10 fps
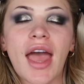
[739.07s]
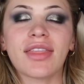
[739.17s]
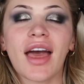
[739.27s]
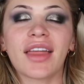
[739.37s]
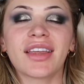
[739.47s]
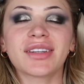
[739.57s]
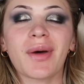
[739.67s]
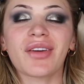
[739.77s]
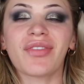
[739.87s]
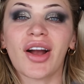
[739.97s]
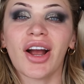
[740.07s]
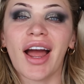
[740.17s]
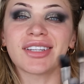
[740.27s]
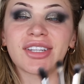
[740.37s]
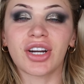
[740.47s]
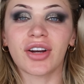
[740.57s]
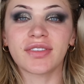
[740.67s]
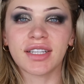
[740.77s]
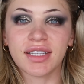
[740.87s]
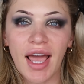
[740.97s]
And then this motherfucker has the nerve
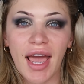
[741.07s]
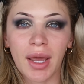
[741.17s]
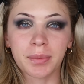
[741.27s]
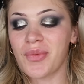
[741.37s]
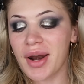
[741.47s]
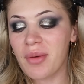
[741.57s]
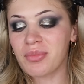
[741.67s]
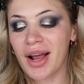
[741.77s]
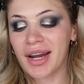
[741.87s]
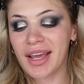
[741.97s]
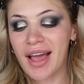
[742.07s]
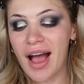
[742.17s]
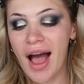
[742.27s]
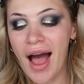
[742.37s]
to say, when I'm ready,